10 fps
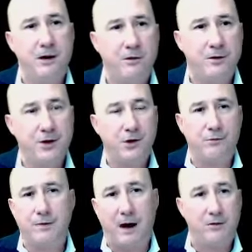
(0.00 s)

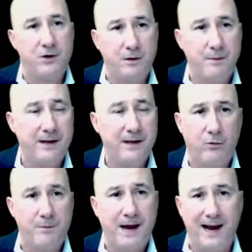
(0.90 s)
you can mentor with
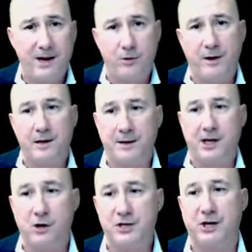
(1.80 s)
me. I didn't know anything about
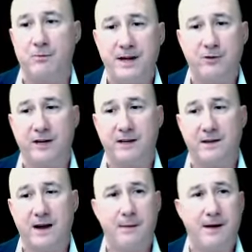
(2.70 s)
coaching or mentoring at the
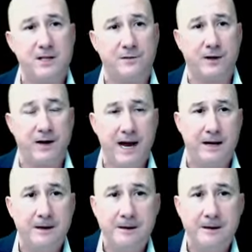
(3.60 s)
time. I just figured, hey,